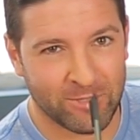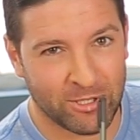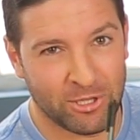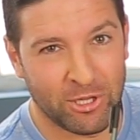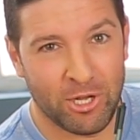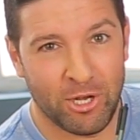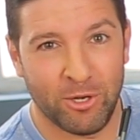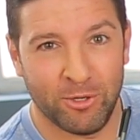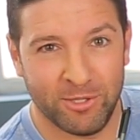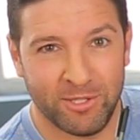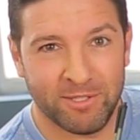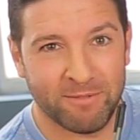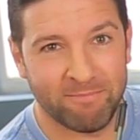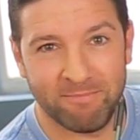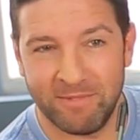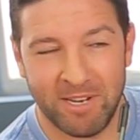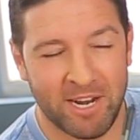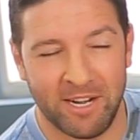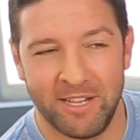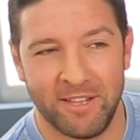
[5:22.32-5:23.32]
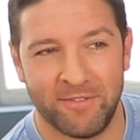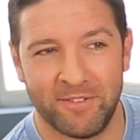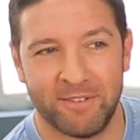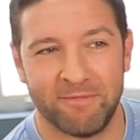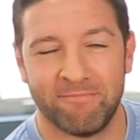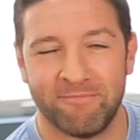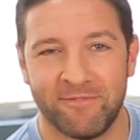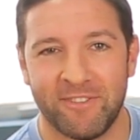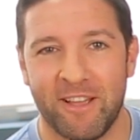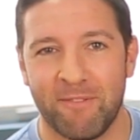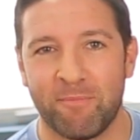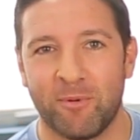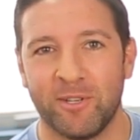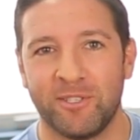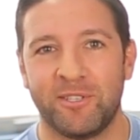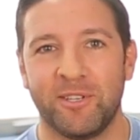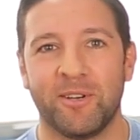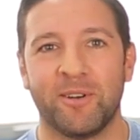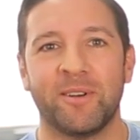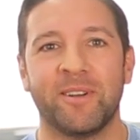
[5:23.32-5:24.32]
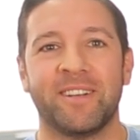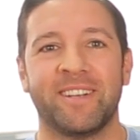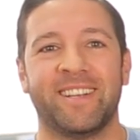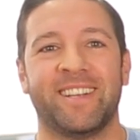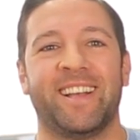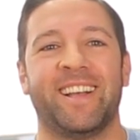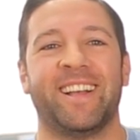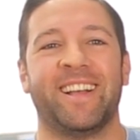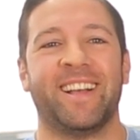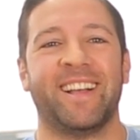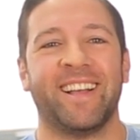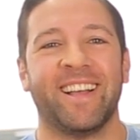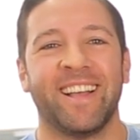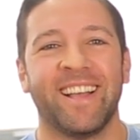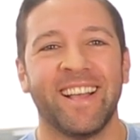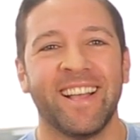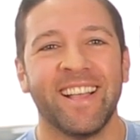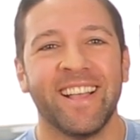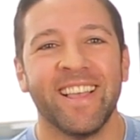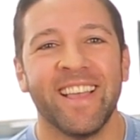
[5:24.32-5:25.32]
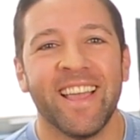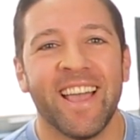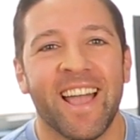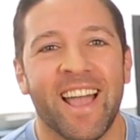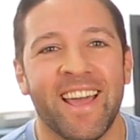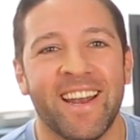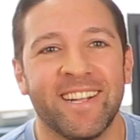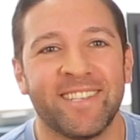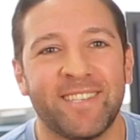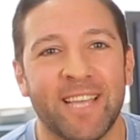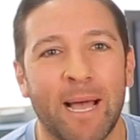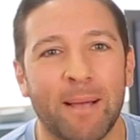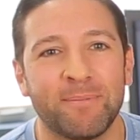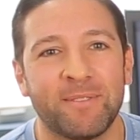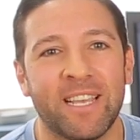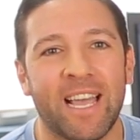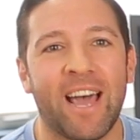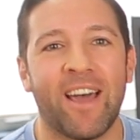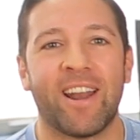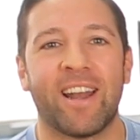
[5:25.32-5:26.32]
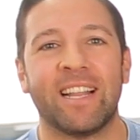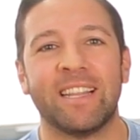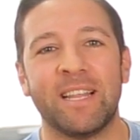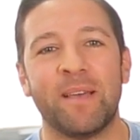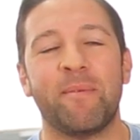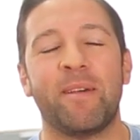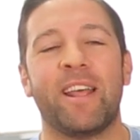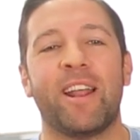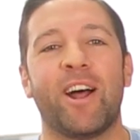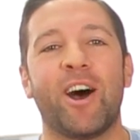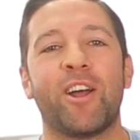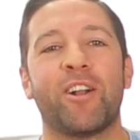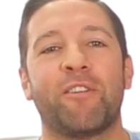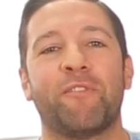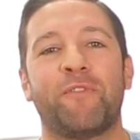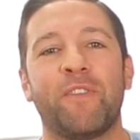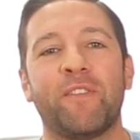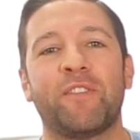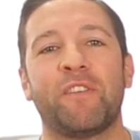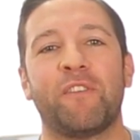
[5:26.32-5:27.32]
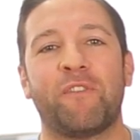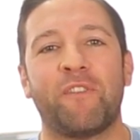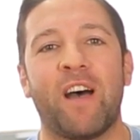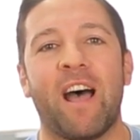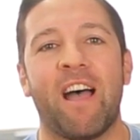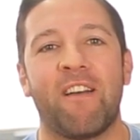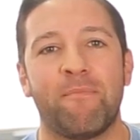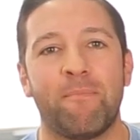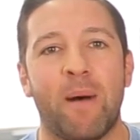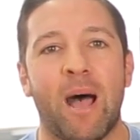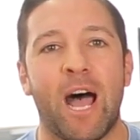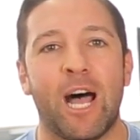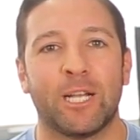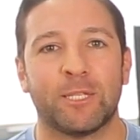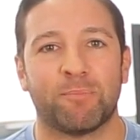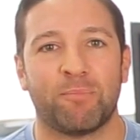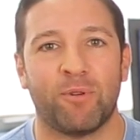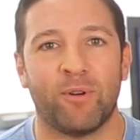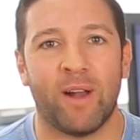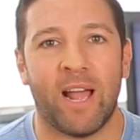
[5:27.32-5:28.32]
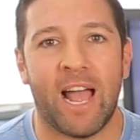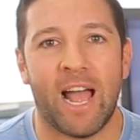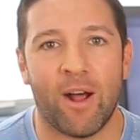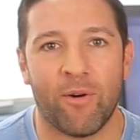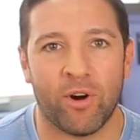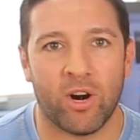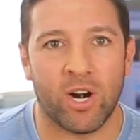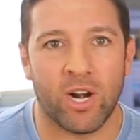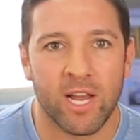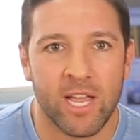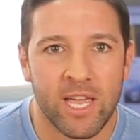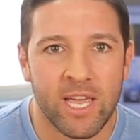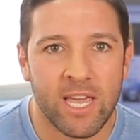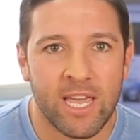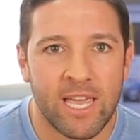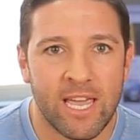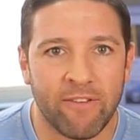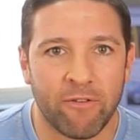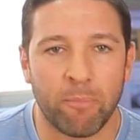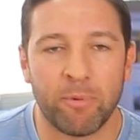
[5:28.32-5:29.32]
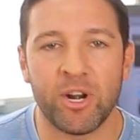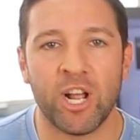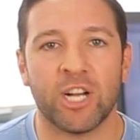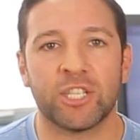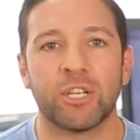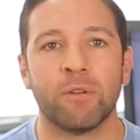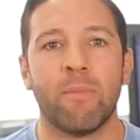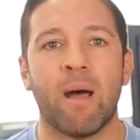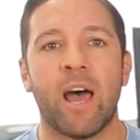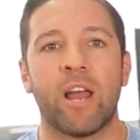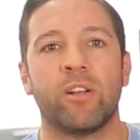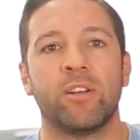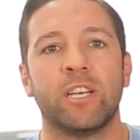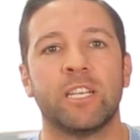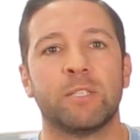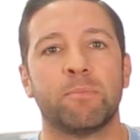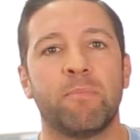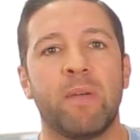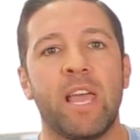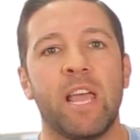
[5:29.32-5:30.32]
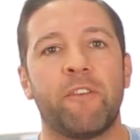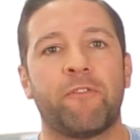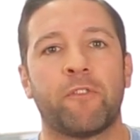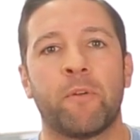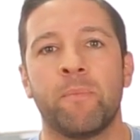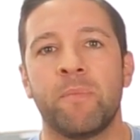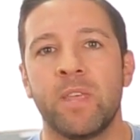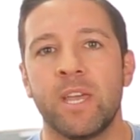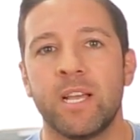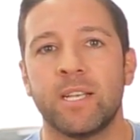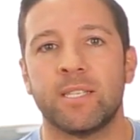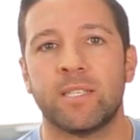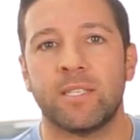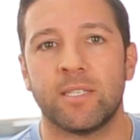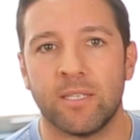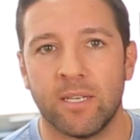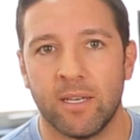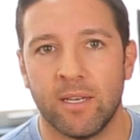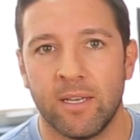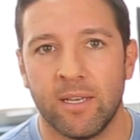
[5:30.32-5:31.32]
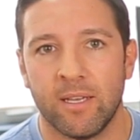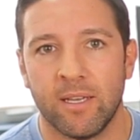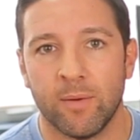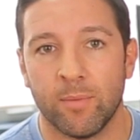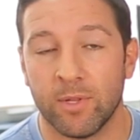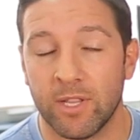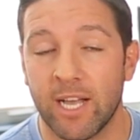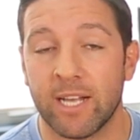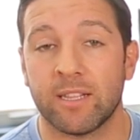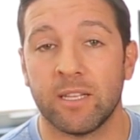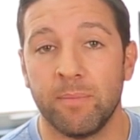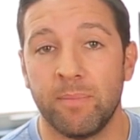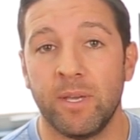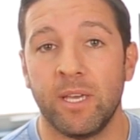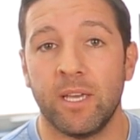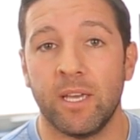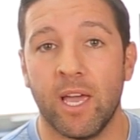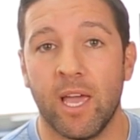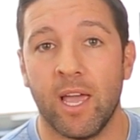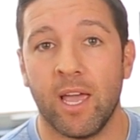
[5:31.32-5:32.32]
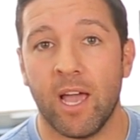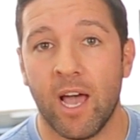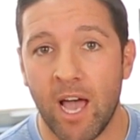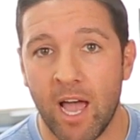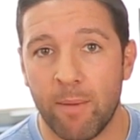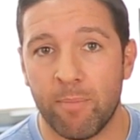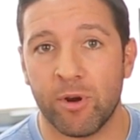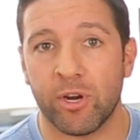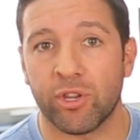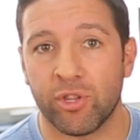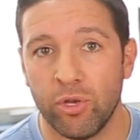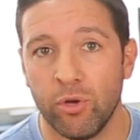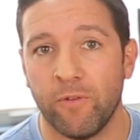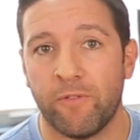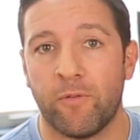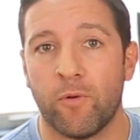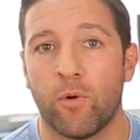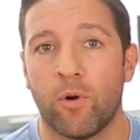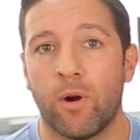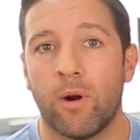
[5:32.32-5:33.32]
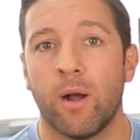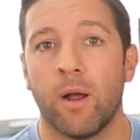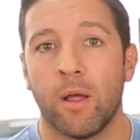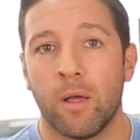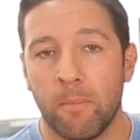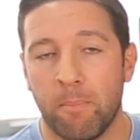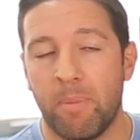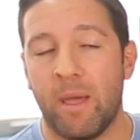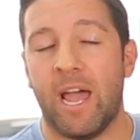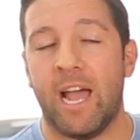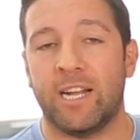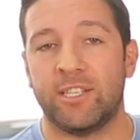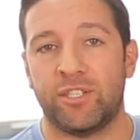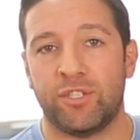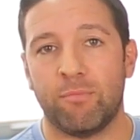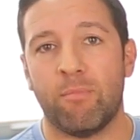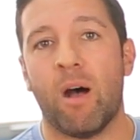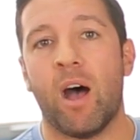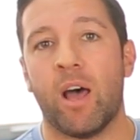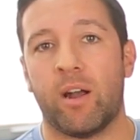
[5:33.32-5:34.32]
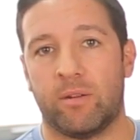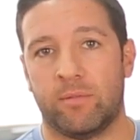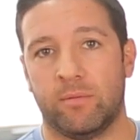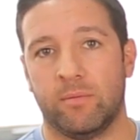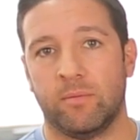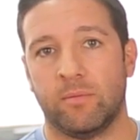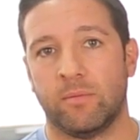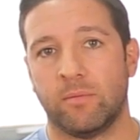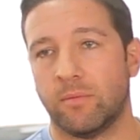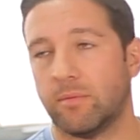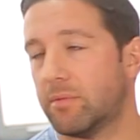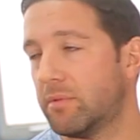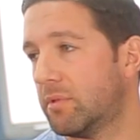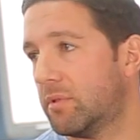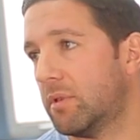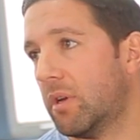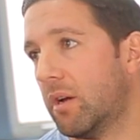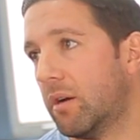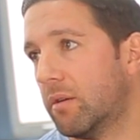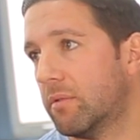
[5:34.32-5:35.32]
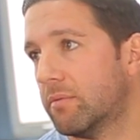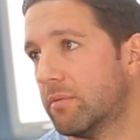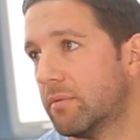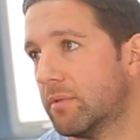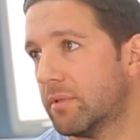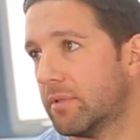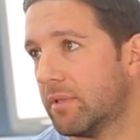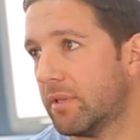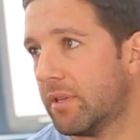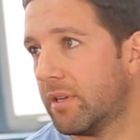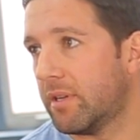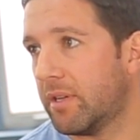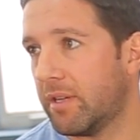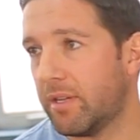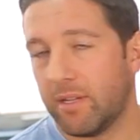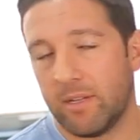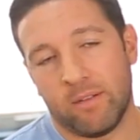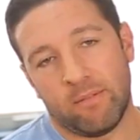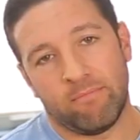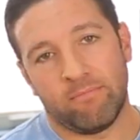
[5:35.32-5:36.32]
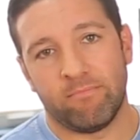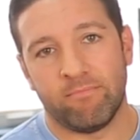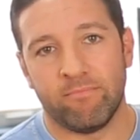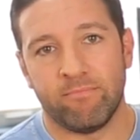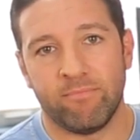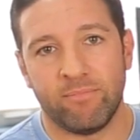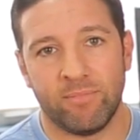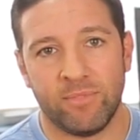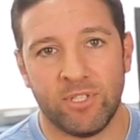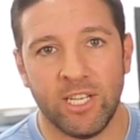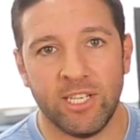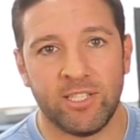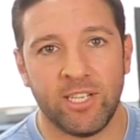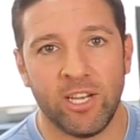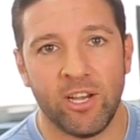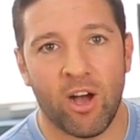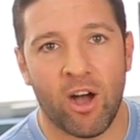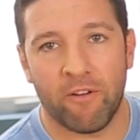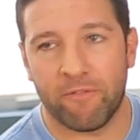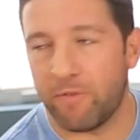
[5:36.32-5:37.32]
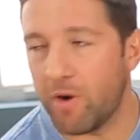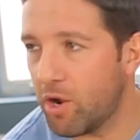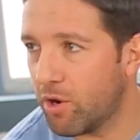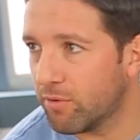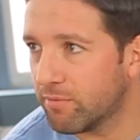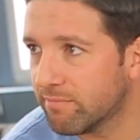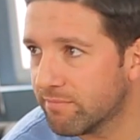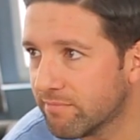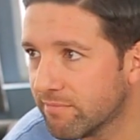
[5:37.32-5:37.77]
Close, not even, 5.2. And it tops out at a limited 155 miles per hour. If a production model is made from this, it would likely be a hybrid Q4 badged model. So, TT off-road.